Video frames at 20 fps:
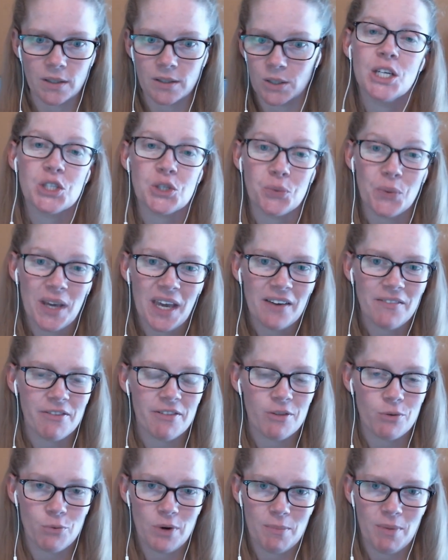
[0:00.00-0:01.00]
So we have
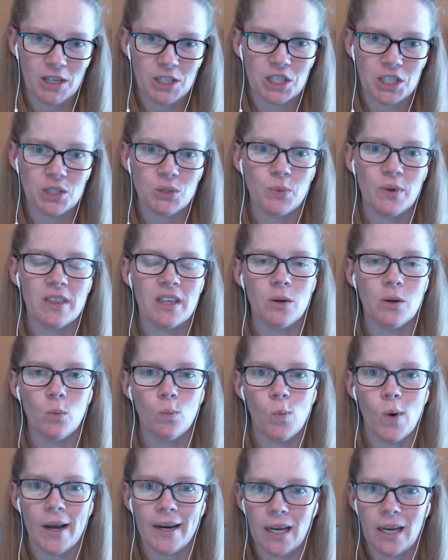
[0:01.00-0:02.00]
3 budgets within
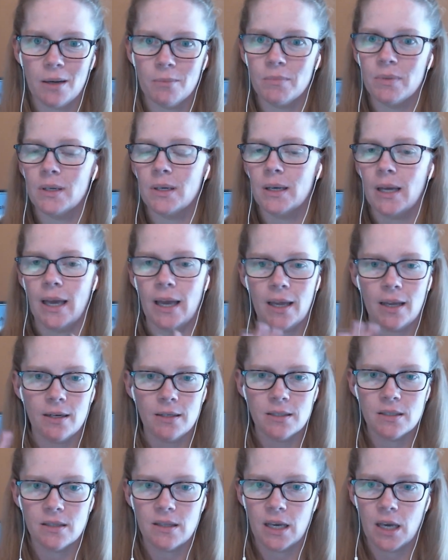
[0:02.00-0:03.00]
YNAB,
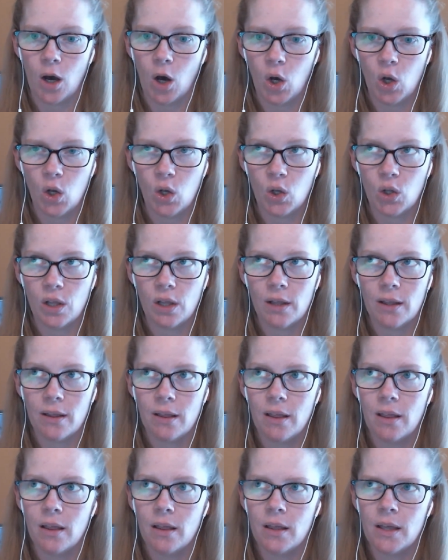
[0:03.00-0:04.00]
and they all,
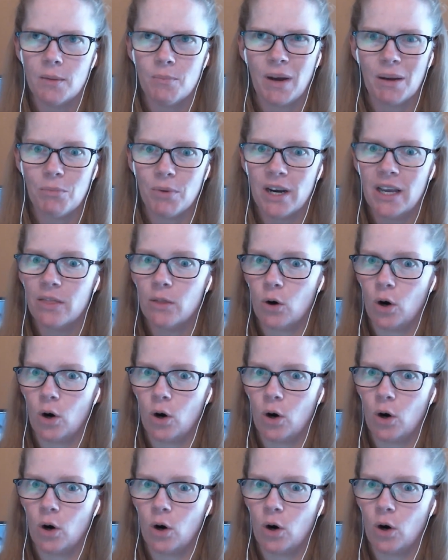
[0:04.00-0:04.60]
in my brain, they're